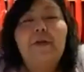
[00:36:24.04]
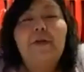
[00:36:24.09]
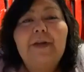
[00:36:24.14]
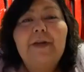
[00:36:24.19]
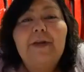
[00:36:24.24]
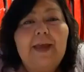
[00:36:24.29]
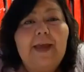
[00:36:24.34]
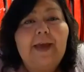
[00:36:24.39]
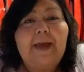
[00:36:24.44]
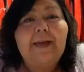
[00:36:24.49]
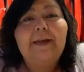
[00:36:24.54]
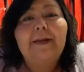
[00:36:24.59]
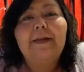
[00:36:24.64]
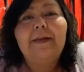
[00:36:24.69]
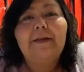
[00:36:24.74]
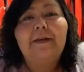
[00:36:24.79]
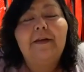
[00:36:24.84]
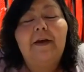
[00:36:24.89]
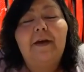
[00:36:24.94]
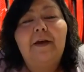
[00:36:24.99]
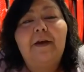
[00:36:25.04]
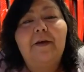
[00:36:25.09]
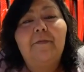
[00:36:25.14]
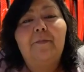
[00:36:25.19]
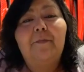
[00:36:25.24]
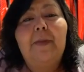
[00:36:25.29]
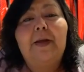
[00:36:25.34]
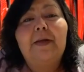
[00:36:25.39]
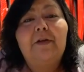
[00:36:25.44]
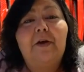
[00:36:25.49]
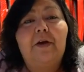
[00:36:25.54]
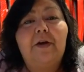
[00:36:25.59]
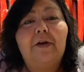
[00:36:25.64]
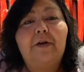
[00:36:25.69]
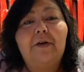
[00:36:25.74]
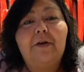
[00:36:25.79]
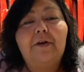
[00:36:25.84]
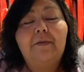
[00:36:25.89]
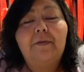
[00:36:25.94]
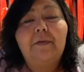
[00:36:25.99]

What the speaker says: to add in my daughter,